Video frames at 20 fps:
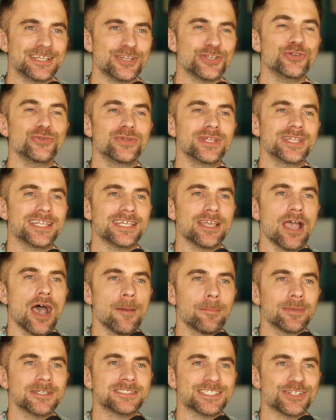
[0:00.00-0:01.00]
you did the
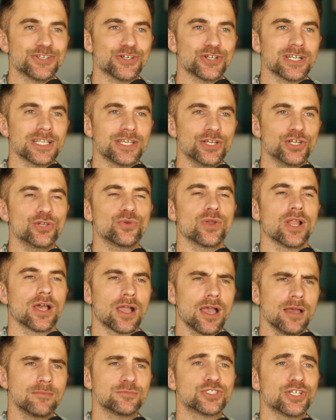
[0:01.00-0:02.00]
opposite earlier. You were
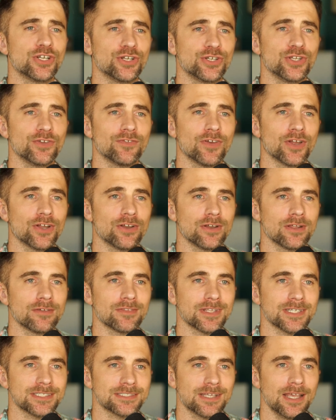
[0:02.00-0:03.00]
like, I'm sure you've heard
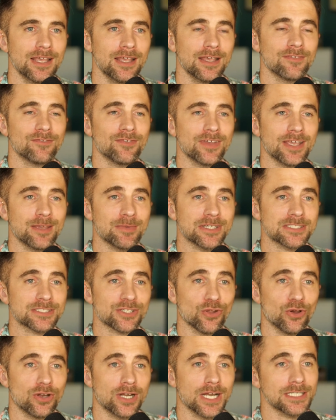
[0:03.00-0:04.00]
of this famous
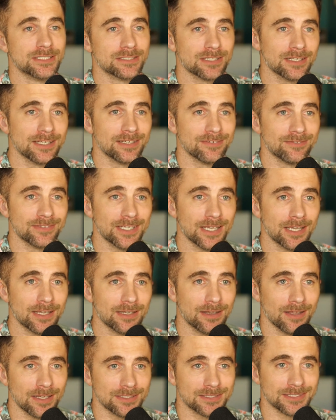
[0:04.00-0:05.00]
Laurence
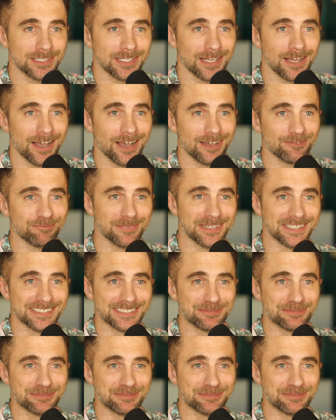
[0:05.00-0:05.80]
Olivier Dustin Hoffman